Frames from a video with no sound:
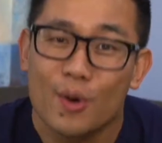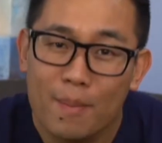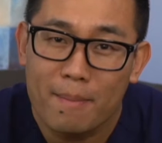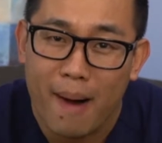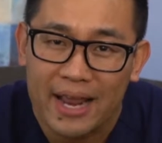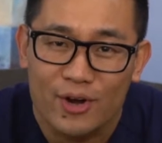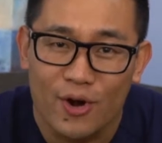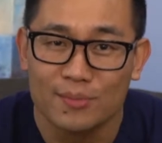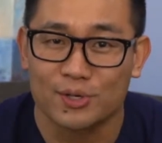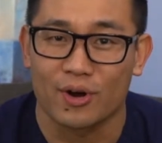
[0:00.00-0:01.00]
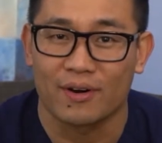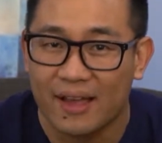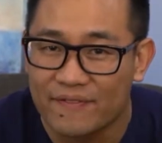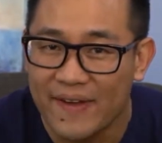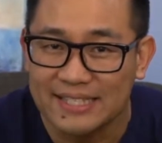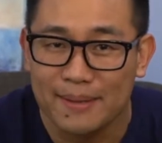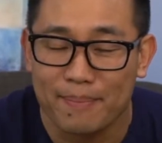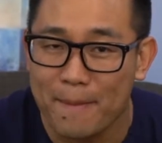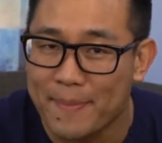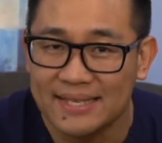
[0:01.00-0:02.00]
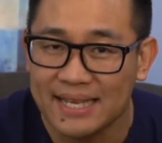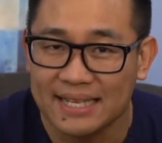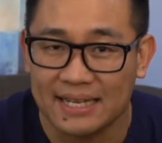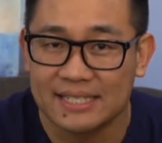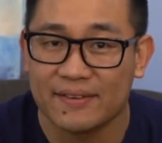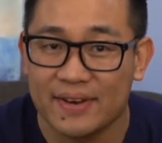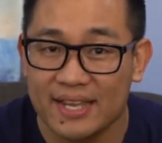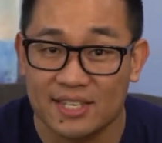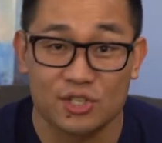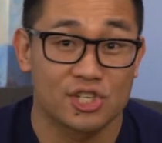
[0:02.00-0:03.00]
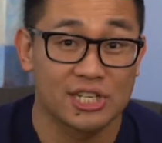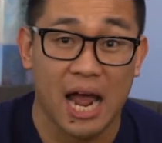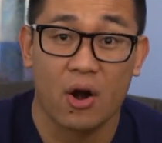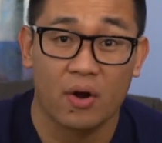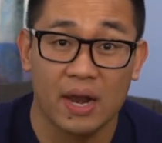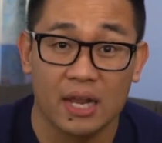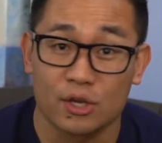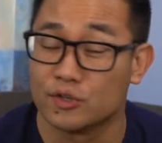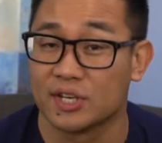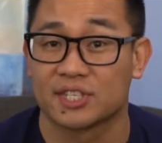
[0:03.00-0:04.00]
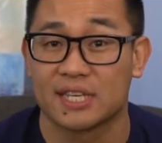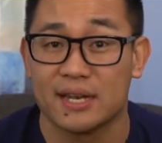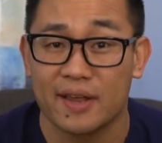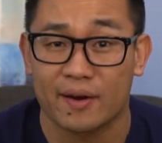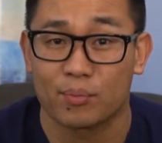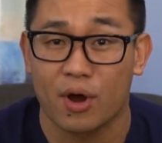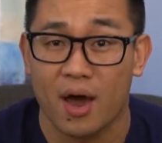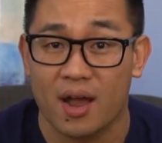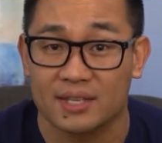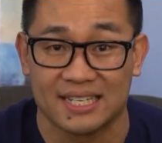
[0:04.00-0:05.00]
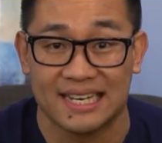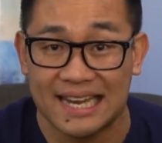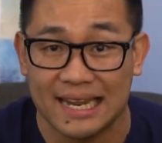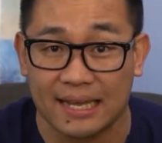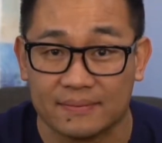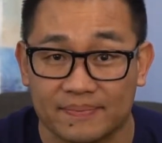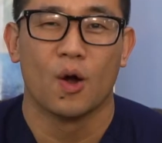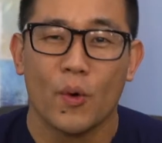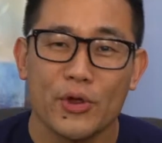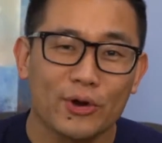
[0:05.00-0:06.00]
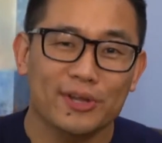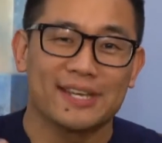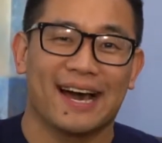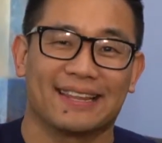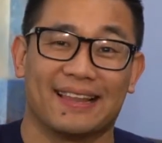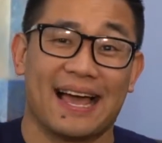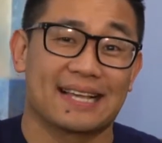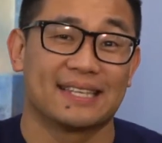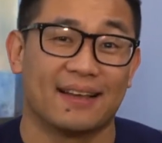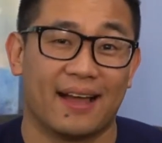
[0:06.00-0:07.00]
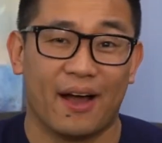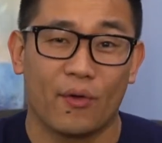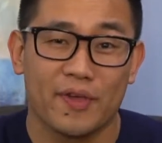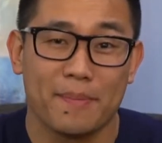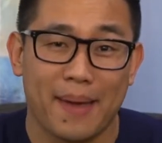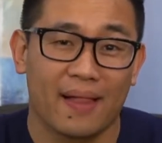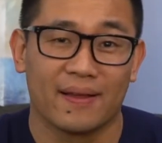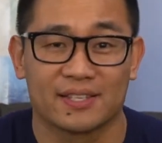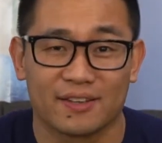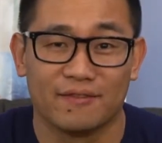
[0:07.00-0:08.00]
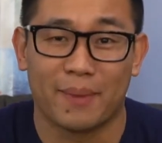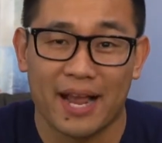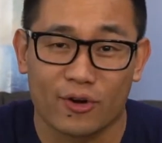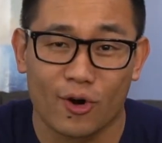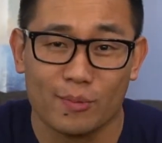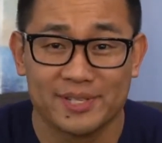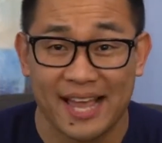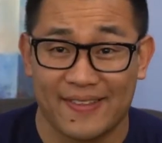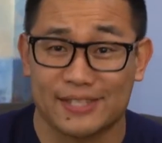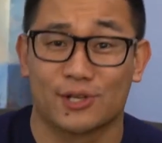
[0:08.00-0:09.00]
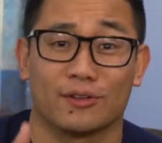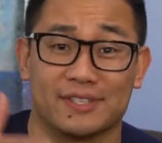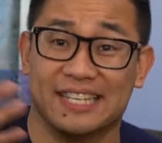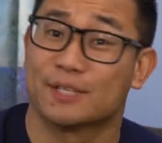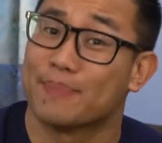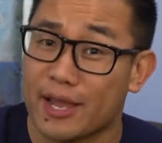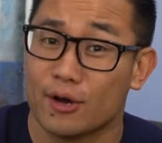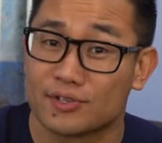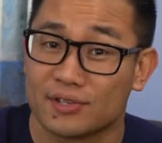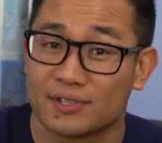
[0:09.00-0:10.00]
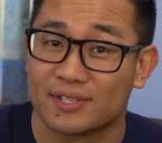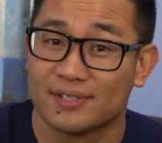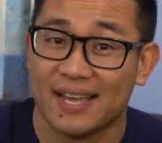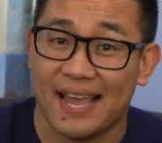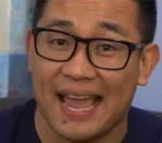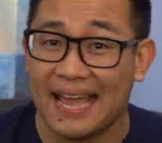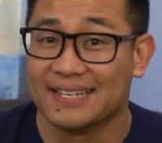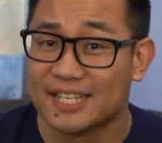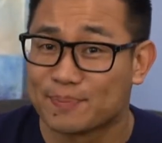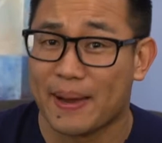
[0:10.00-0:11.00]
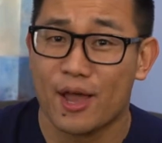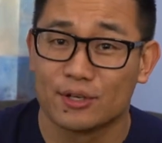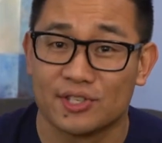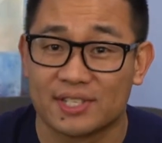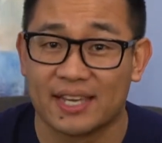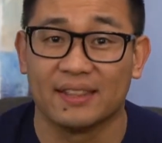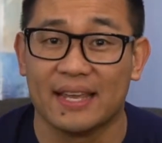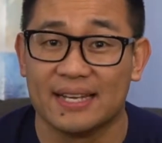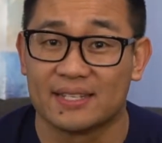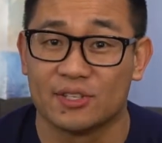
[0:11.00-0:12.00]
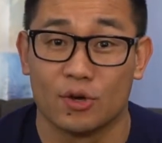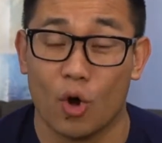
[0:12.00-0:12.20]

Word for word: Your microbes are affected by basic activities such as showering, using skincare products, and eating. When your gut lacks a healthy balance of microbes, that's called dysbiosis. And dysbiosis can lead to